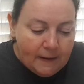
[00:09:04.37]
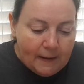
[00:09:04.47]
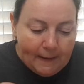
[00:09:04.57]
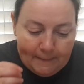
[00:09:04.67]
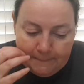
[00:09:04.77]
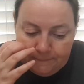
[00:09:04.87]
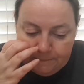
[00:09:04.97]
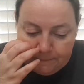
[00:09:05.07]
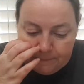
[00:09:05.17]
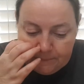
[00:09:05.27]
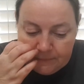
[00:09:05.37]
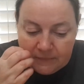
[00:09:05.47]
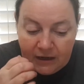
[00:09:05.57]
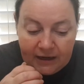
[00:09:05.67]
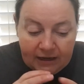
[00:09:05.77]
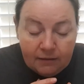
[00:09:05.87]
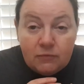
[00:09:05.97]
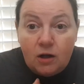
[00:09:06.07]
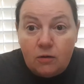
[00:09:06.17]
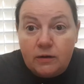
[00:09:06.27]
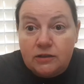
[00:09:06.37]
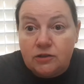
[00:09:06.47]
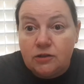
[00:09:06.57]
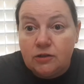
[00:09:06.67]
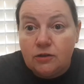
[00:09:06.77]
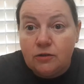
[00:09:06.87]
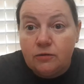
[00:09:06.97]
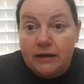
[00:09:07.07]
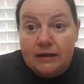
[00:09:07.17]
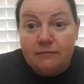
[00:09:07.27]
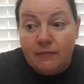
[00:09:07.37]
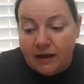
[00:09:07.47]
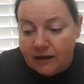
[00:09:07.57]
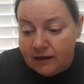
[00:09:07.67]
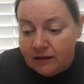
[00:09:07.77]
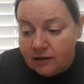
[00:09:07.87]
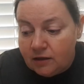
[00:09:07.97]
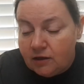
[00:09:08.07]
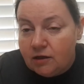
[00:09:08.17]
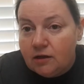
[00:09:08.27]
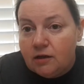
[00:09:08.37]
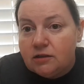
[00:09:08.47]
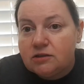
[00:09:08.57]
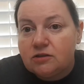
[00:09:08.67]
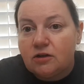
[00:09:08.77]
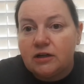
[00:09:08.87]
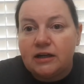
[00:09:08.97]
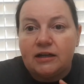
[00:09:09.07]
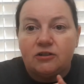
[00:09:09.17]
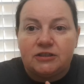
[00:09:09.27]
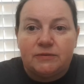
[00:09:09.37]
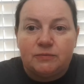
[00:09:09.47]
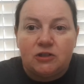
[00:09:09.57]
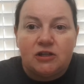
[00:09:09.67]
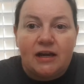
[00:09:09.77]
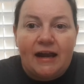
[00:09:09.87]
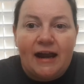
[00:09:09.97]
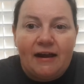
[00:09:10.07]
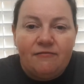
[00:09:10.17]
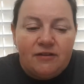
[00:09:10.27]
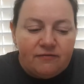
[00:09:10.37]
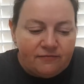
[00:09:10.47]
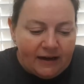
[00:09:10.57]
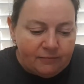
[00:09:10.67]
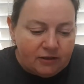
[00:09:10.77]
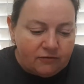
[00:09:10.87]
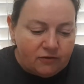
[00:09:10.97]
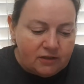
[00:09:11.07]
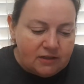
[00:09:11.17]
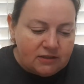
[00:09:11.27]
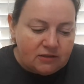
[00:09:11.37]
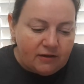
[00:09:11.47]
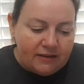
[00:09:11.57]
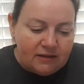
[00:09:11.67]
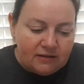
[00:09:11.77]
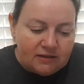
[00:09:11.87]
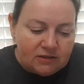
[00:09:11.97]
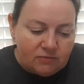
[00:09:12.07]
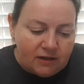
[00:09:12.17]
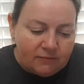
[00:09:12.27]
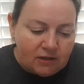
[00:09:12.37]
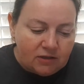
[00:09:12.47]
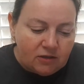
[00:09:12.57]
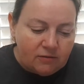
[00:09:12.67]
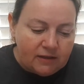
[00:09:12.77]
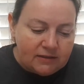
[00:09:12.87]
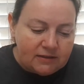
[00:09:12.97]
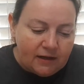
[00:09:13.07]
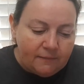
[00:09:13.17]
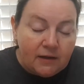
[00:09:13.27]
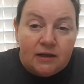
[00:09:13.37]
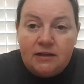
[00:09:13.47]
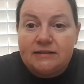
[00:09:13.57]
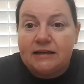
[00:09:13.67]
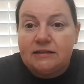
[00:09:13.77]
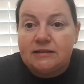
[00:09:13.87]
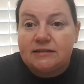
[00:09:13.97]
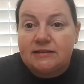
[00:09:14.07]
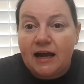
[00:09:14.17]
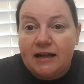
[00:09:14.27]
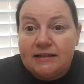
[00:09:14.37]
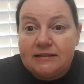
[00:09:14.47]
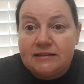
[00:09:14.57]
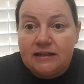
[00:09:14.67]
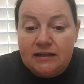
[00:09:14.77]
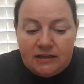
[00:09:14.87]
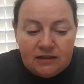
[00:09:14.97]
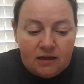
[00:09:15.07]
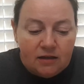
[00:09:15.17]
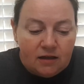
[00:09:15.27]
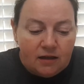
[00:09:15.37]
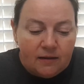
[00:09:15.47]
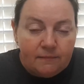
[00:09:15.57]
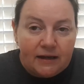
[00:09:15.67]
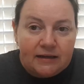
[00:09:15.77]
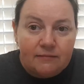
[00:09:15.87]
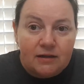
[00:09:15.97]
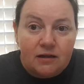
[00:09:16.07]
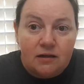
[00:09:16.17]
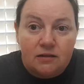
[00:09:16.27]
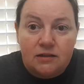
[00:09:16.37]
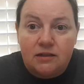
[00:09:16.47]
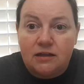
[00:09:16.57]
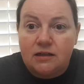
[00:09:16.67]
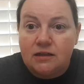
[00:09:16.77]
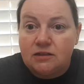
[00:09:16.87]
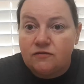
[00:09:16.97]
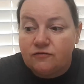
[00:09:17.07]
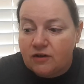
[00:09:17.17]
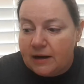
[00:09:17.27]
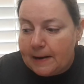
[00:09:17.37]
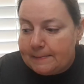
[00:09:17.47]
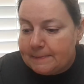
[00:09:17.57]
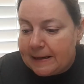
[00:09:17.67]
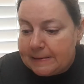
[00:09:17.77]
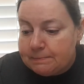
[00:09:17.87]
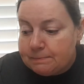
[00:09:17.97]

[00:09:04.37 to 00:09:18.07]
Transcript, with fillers: Um, I am going to, in May, start a Christmas project. I have the fabric for this, so I think this is what I'm going to do. It's um, Santa Sky Scene um, by Emma Congdon. It is from,